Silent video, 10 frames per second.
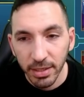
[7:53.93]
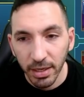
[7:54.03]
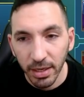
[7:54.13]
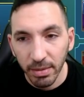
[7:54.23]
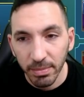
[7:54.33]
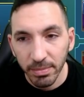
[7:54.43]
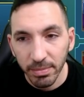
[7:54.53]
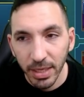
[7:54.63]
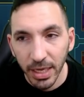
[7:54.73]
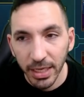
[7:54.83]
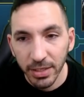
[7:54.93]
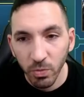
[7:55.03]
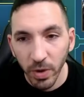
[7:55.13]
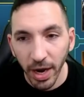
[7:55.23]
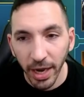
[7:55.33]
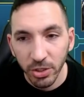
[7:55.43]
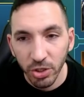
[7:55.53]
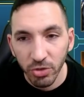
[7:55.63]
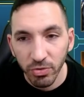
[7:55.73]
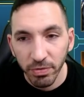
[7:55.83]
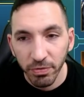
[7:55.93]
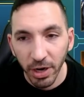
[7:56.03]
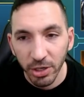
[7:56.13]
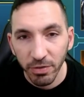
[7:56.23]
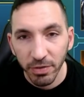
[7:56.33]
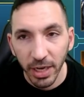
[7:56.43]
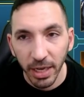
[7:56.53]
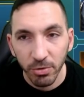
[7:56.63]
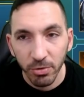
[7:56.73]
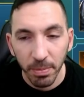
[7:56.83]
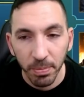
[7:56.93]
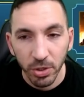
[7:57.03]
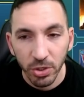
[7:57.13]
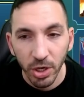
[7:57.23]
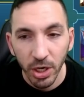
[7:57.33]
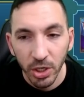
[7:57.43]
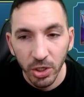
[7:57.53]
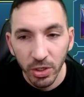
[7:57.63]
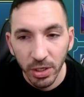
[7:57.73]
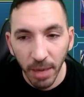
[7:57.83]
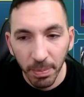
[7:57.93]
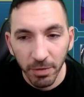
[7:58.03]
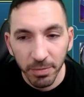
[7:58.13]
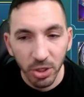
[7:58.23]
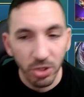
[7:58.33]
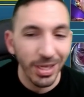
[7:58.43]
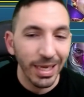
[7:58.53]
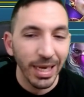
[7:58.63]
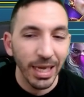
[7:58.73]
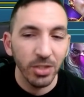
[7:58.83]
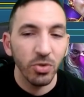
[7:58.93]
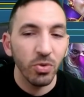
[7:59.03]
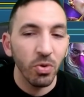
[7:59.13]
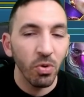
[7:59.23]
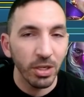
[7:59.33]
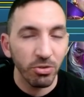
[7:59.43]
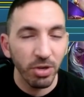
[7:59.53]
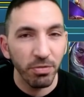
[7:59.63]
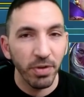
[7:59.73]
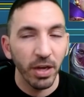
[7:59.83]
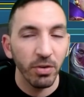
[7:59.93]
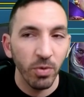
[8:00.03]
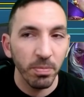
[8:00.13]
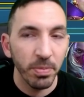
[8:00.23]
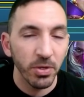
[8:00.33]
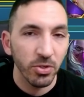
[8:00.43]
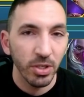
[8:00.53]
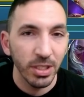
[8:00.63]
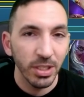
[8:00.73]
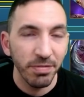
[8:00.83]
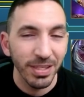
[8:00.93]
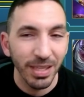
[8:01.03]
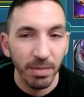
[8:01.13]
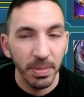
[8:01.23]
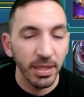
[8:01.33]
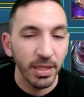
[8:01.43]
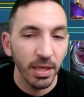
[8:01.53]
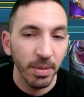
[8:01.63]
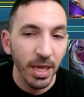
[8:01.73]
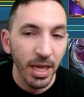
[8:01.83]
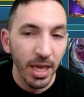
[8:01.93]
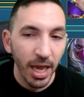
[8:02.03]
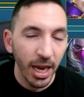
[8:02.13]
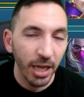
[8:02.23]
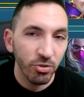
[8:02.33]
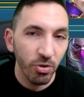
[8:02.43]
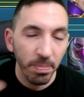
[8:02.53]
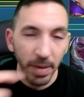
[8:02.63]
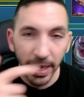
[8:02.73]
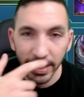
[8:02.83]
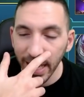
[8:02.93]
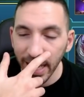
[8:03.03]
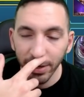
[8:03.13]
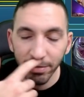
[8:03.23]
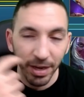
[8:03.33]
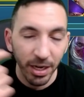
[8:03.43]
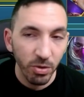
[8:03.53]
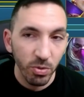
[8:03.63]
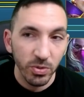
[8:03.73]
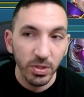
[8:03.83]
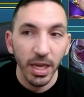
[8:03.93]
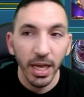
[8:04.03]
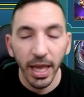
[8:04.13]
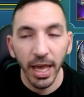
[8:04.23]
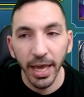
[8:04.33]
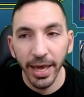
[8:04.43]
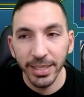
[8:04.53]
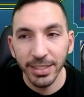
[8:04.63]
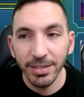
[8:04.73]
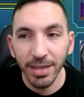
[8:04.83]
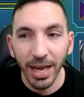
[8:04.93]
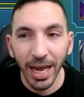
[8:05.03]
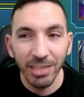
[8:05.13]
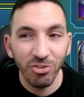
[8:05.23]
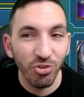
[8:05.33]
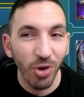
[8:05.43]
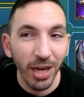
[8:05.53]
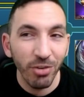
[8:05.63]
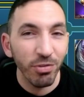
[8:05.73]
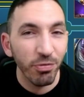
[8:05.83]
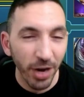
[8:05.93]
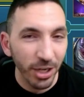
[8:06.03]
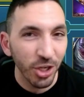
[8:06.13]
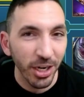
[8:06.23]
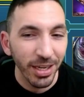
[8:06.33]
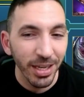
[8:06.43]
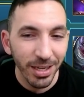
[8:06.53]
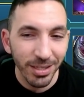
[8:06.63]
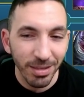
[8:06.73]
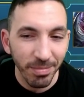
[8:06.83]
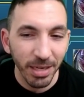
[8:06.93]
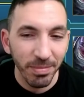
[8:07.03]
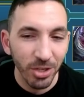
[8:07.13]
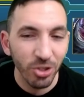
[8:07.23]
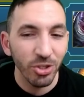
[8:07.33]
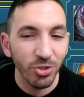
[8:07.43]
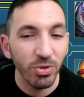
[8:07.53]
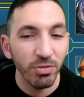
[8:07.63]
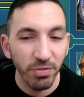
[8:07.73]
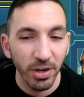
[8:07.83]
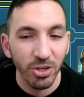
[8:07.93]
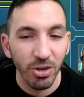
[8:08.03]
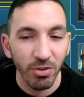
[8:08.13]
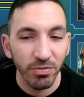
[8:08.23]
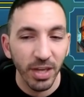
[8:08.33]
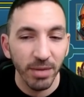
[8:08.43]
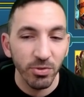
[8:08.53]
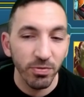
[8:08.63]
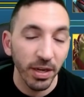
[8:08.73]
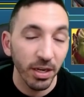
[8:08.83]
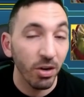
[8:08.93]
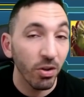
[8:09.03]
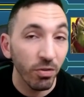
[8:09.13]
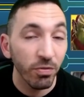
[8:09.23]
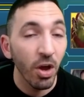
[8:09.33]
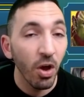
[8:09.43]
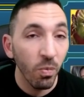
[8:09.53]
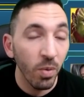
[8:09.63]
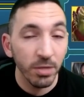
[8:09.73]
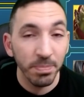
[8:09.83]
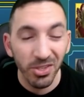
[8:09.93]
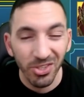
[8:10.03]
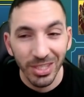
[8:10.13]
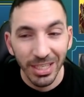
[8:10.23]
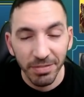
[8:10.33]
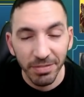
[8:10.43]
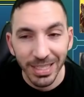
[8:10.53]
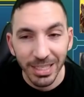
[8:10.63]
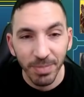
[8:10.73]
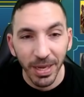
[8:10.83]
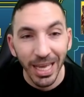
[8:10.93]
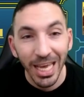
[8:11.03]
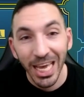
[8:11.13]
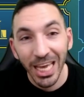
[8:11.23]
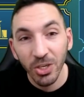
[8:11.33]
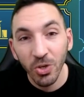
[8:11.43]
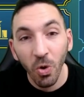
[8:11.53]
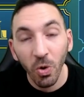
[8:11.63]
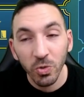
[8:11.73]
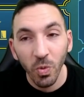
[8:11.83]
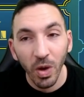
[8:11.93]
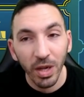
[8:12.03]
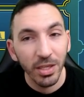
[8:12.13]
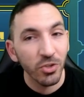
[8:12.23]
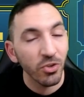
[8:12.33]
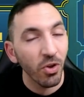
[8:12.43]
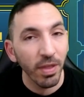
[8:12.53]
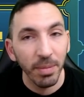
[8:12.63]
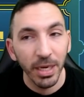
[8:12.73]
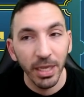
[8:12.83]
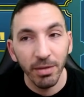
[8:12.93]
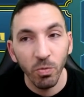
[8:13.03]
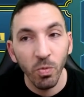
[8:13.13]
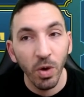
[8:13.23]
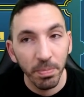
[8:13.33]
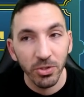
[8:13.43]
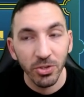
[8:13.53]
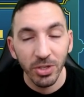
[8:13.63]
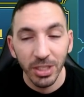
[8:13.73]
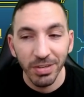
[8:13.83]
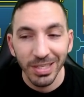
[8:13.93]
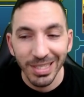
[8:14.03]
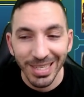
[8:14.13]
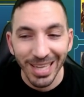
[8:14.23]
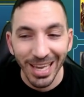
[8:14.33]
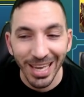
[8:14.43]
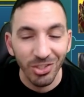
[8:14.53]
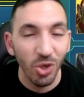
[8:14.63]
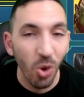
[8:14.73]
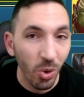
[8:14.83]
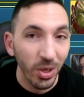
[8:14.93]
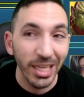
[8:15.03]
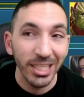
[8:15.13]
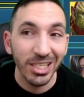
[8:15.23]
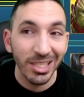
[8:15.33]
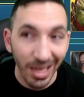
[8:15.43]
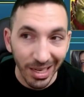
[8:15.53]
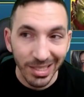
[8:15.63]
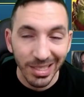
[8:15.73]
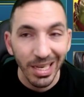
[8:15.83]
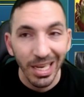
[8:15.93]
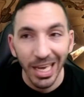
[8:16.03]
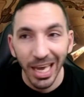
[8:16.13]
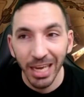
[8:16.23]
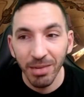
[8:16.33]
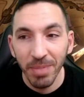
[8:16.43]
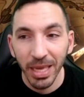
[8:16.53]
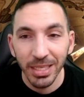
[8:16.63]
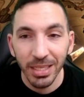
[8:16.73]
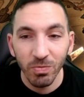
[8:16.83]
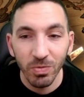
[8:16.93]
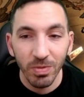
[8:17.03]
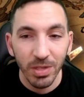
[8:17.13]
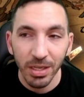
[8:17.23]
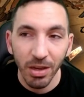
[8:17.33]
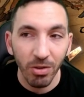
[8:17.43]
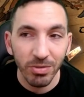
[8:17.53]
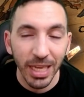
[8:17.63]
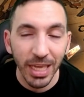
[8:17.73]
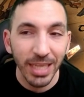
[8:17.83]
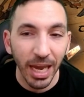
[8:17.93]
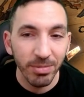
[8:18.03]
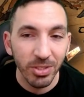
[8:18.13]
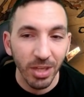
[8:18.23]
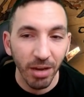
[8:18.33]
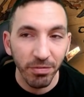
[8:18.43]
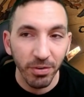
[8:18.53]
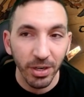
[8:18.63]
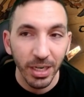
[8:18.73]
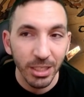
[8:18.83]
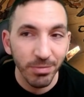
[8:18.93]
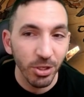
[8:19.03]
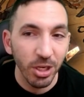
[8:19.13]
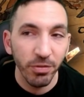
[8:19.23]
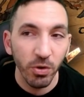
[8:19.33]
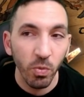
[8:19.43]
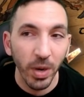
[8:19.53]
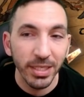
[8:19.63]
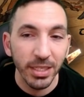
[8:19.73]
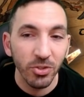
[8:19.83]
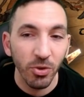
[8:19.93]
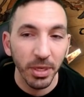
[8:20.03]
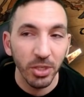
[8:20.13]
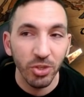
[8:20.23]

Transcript: um, is where I just refresh every day, try to push. Couple of missions, I get into gold. I try to find one person in defense. I beat them and I drop back down if I lose and I tried refreshing because somebody mentioned to refresh a lot of times you'll find a lot of one person defenses but in gold one there's not that many one person defenses and it totally sucks and it makes it you know 10 times tougher especially if you're wasting so many